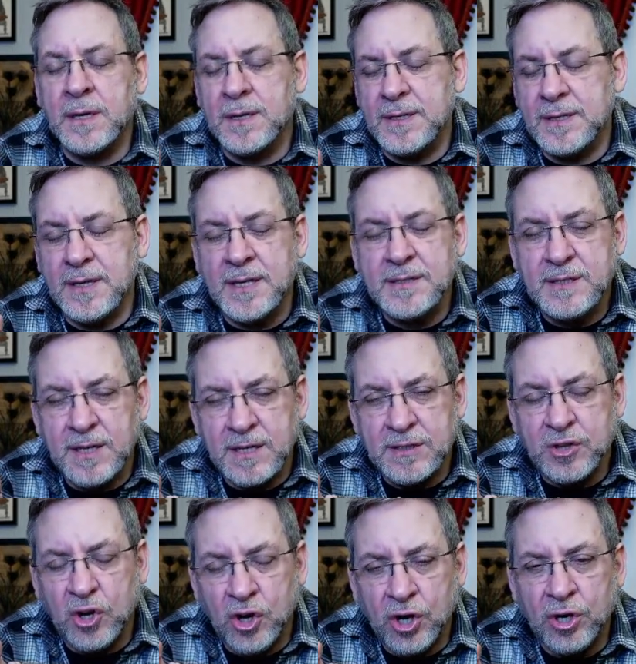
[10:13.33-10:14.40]
it's
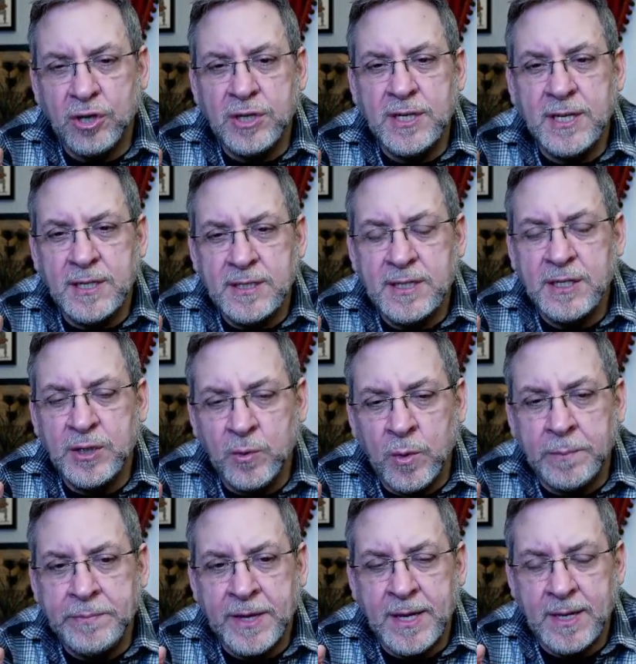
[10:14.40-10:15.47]
hard to continue
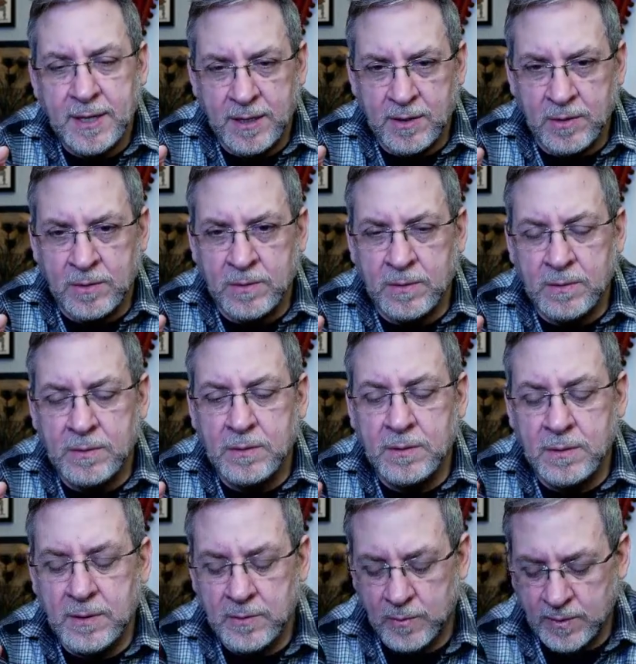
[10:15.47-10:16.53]
up that hill
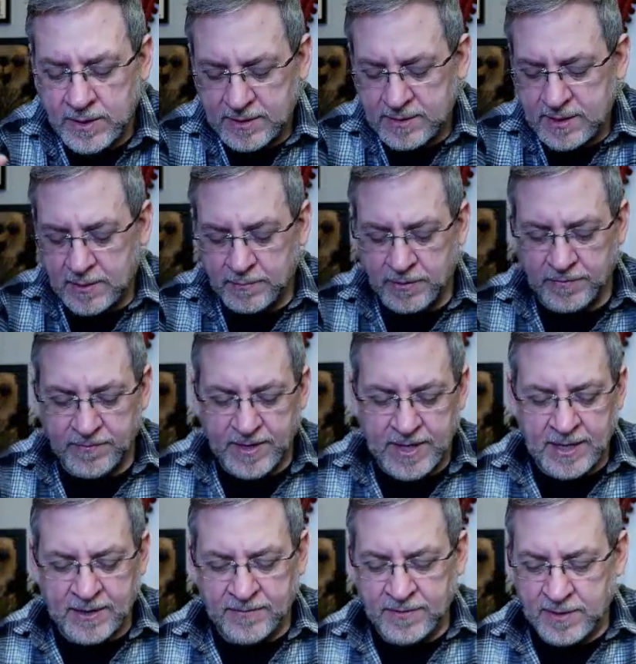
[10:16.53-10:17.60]
with this number
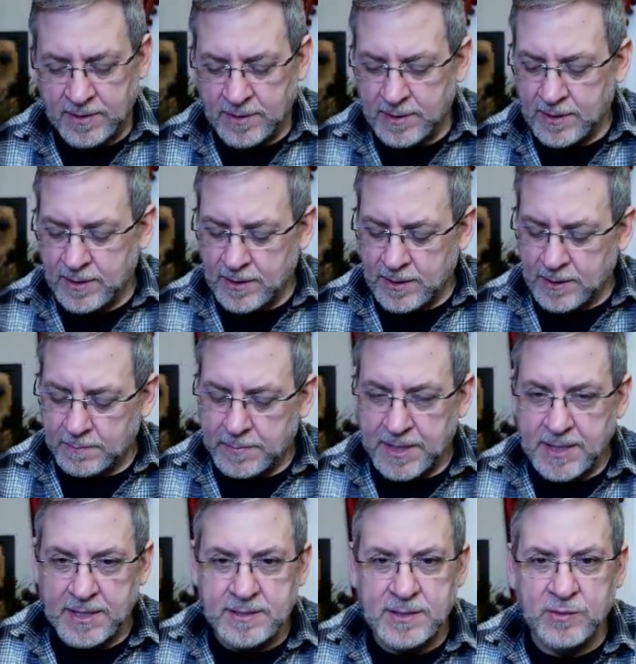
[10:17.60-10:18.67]
5. But
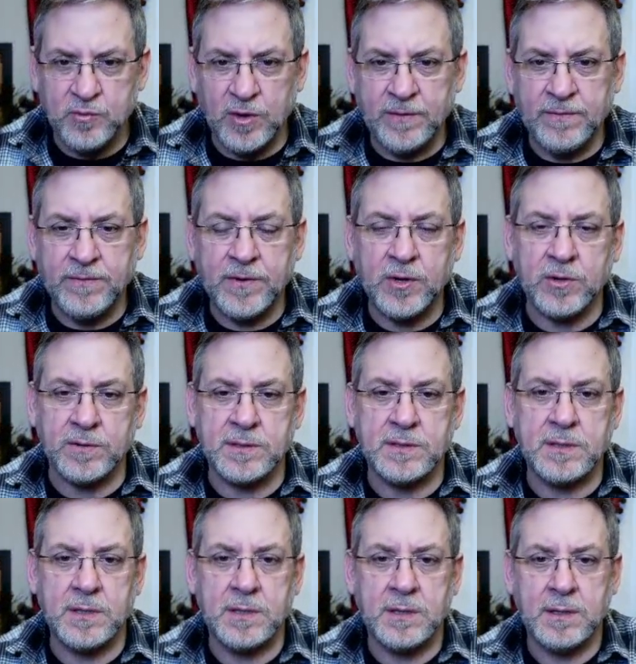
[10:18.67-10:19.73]
this is
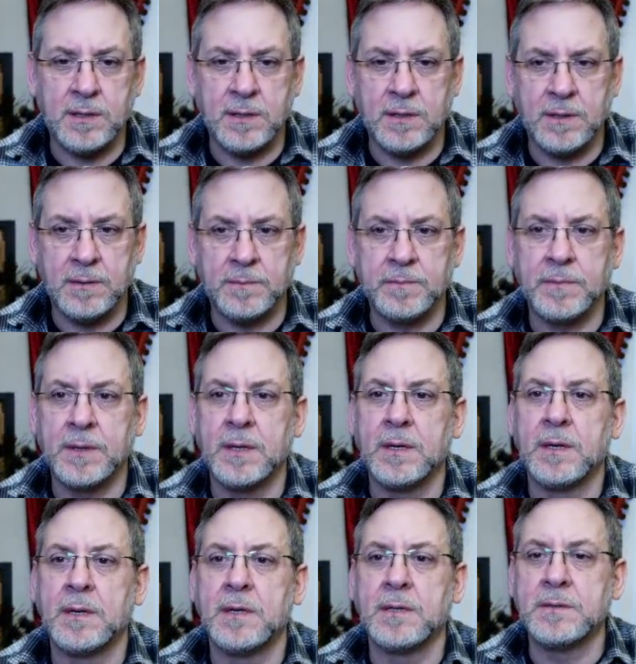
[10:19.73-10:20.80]
reversed.
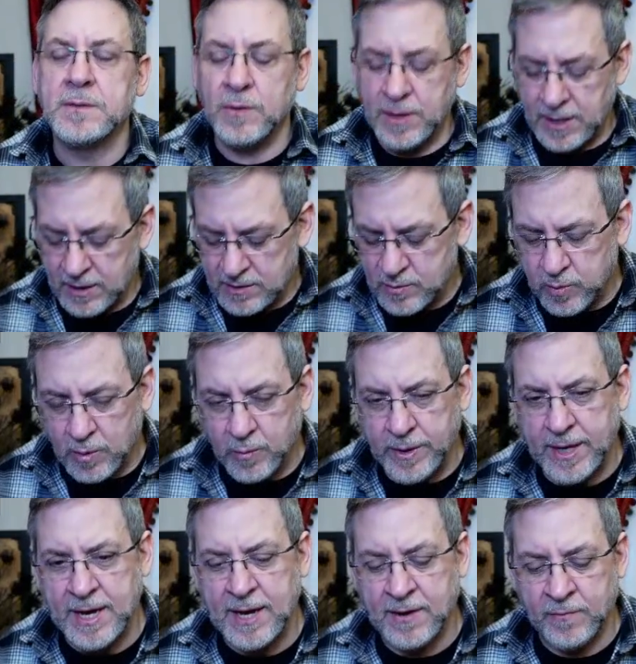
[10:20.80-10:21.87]
So here's what we
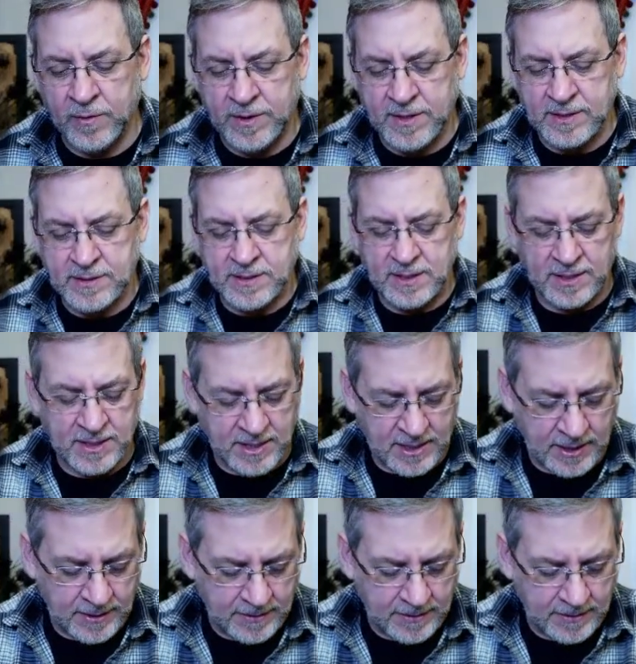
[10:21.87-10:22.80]
have with this today.